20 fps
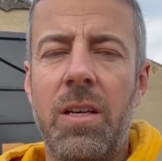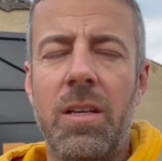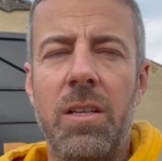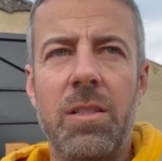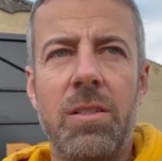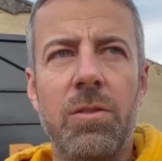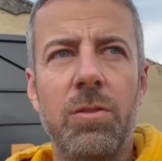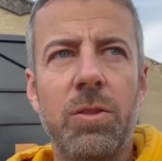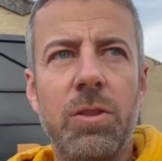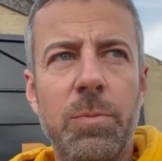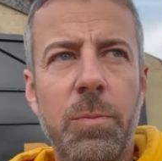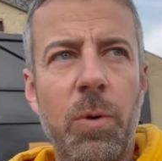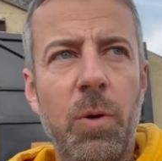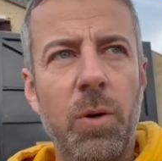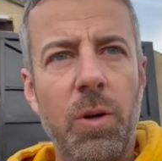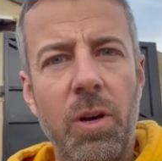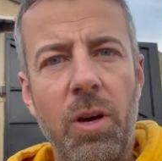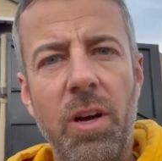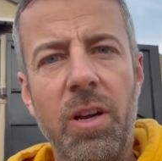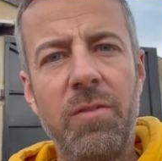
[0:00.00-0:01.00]
sort of
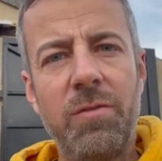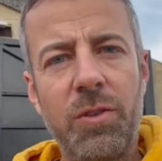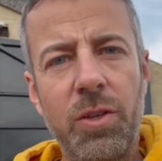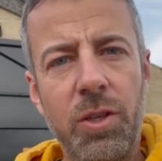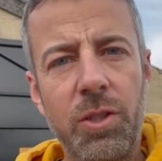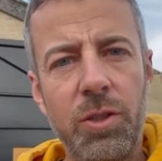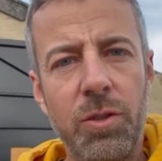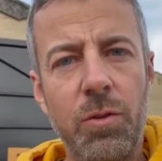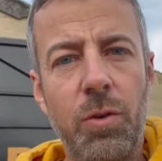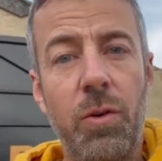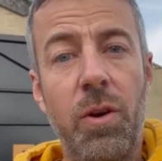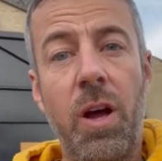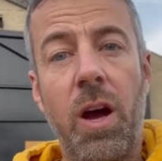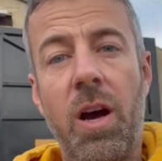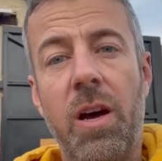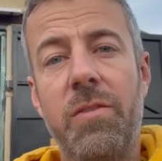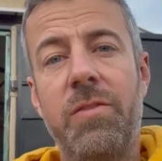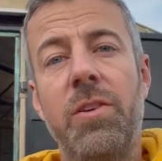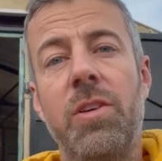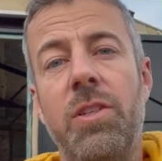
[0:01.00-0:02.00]
sport line version or an
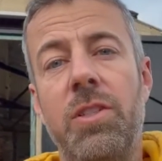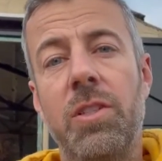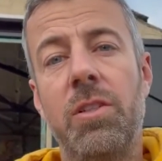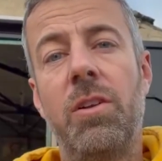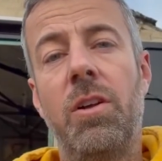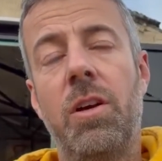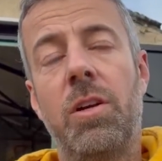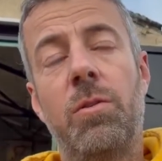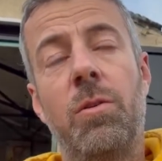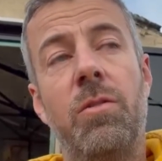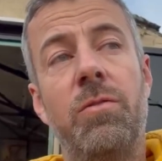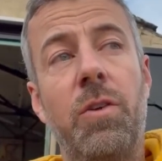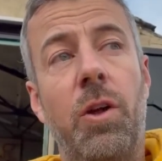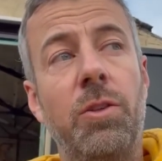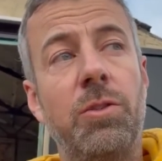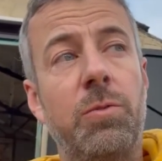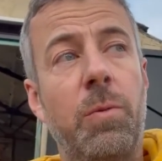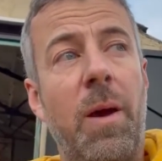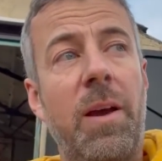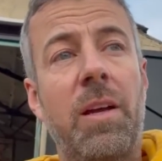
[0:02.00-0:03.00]
R version like what
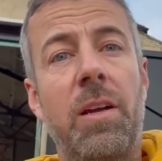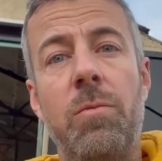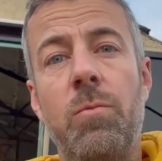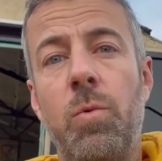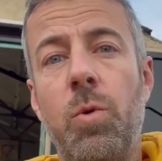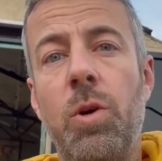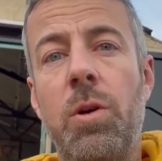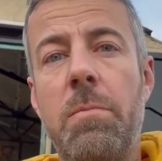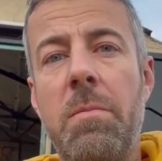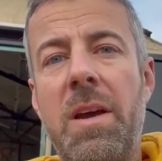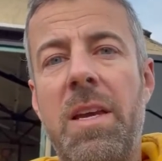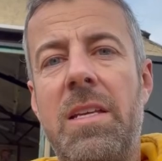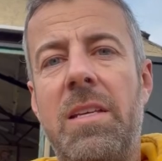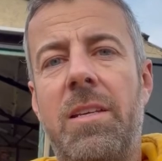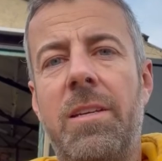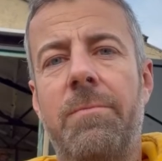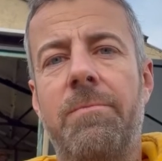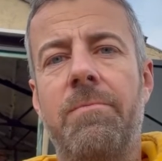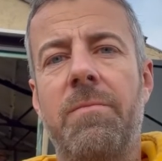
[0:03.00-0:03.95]
Volkswagen would make.